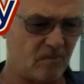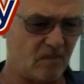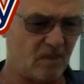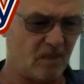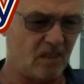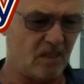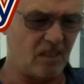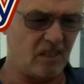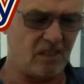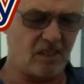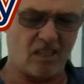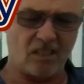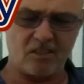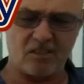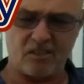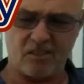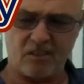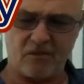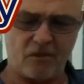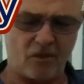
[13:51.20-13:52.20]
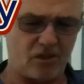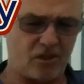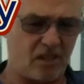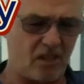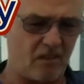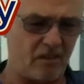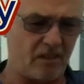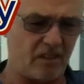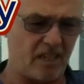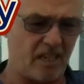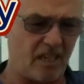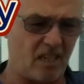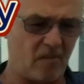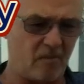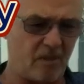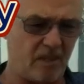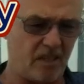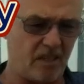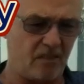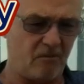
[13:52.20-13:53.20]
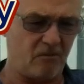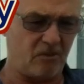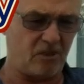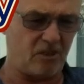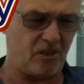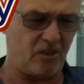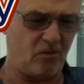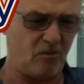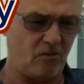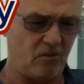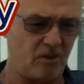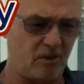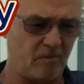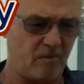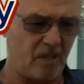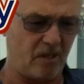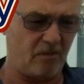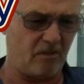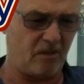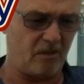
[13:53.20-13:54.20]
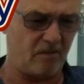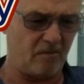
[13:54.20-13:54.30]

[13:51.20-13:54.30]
And it does, if I slow it down a bit, it will still smoke.